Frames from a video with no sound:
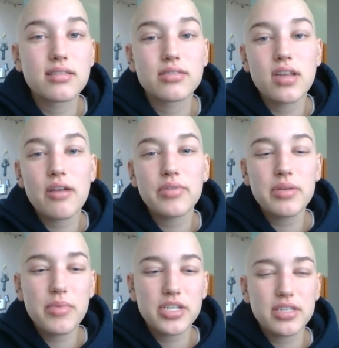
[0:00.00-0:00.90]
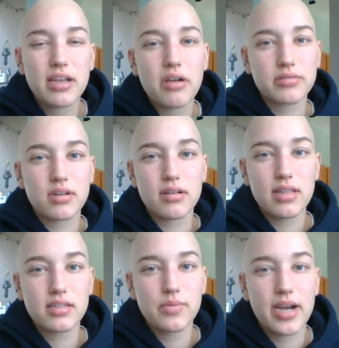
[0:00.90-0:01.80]
There's not really much that goes
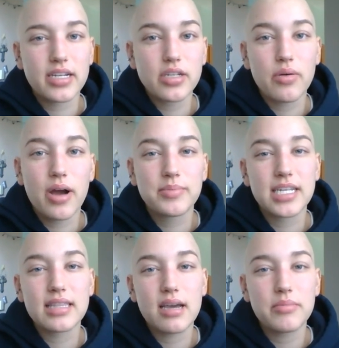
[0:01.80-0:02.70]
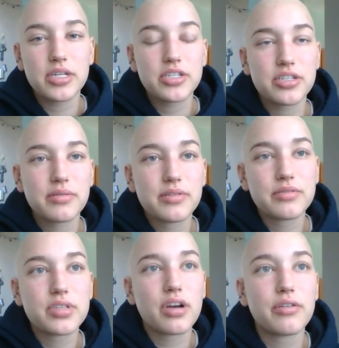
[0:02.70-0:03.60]
on, that's why I don't update that much.
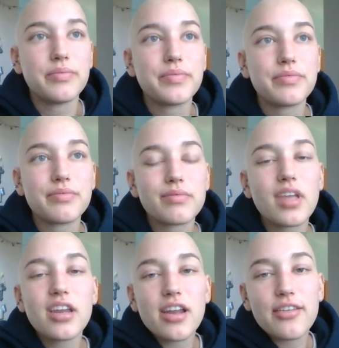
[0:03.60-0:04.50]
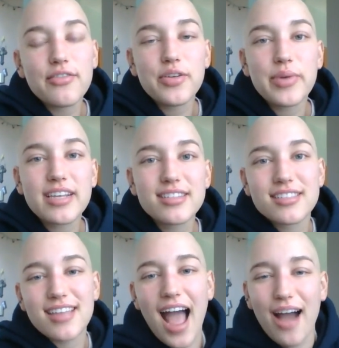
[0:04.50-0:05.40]
So, in another few
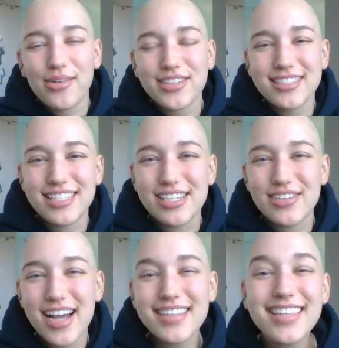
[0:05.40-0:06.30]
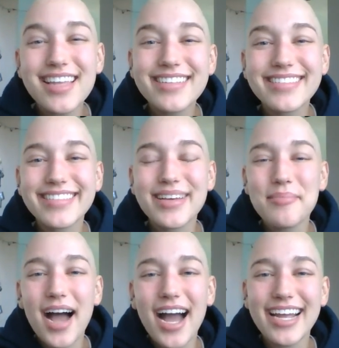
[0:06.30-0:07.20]
weeks, I will see you guys then.
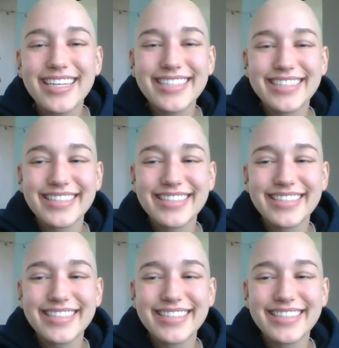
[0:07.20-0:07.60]
Bye.